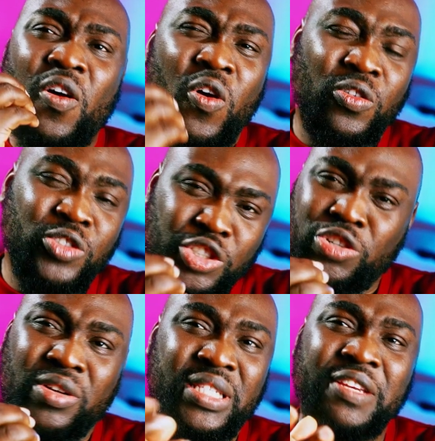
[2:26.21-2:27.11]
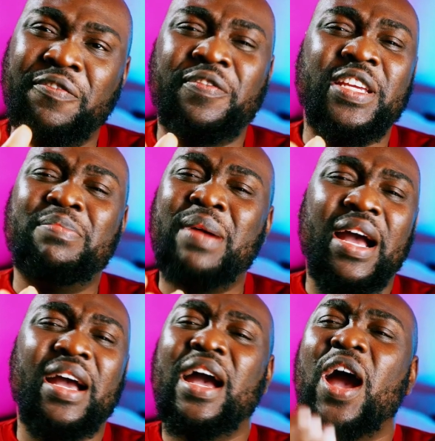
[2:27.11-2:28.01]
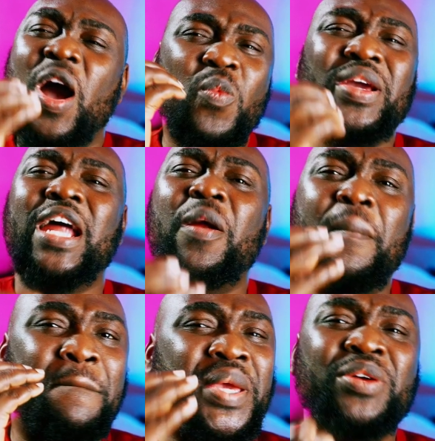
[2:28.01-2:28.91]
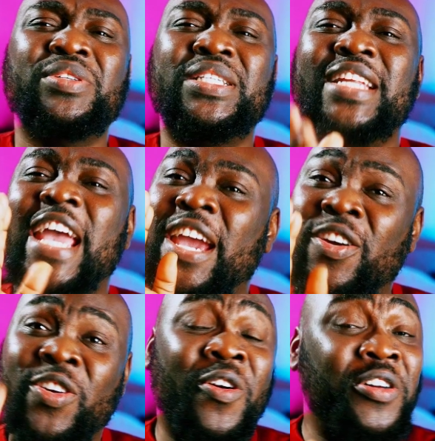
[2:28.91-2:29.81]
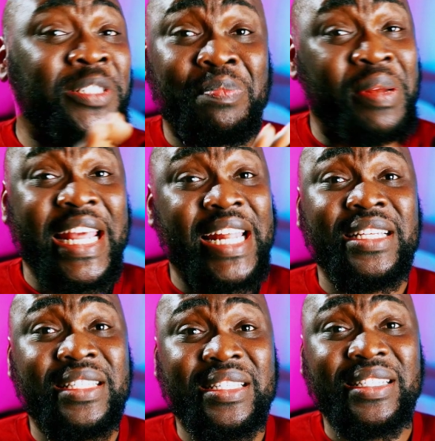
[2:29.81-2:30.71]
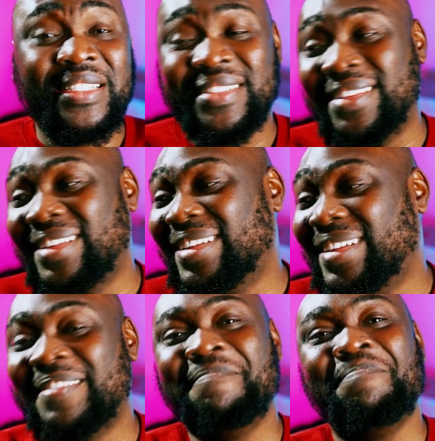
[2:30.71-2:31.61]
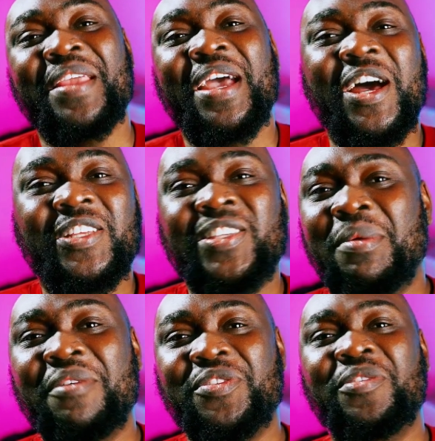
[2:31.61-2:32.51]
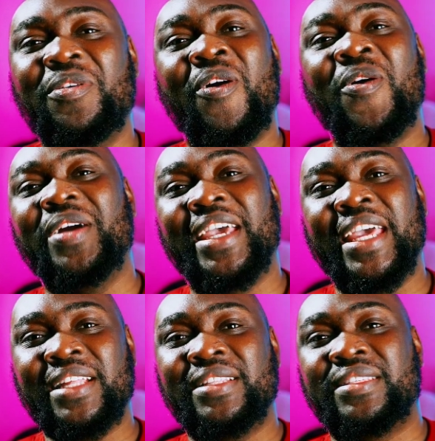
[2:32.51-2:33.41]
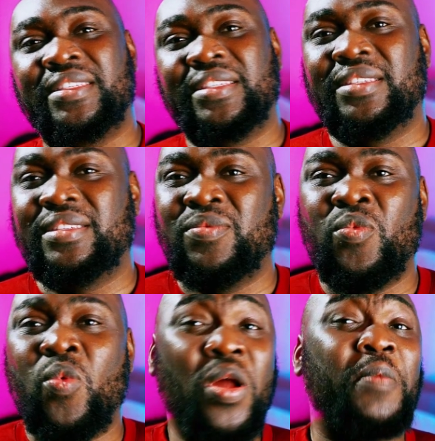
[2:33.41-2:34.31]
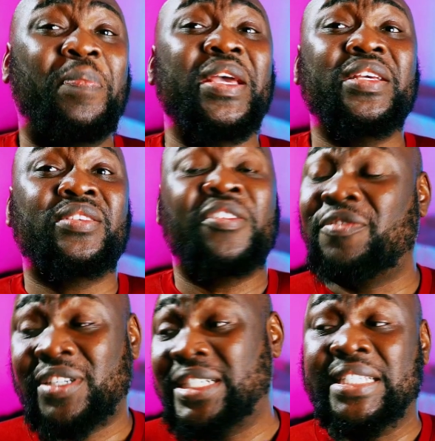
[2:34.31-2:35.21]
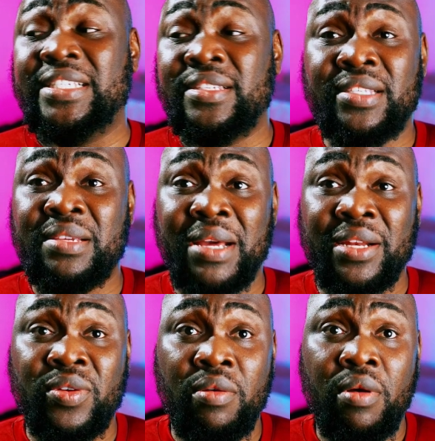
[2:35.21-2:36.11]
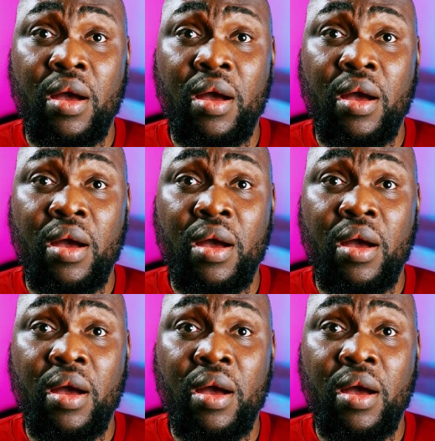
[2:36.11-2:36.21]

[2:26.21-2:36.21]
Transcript: constructive feedback, without building a grudge playlist. Some of you all get one piece of criticism and go,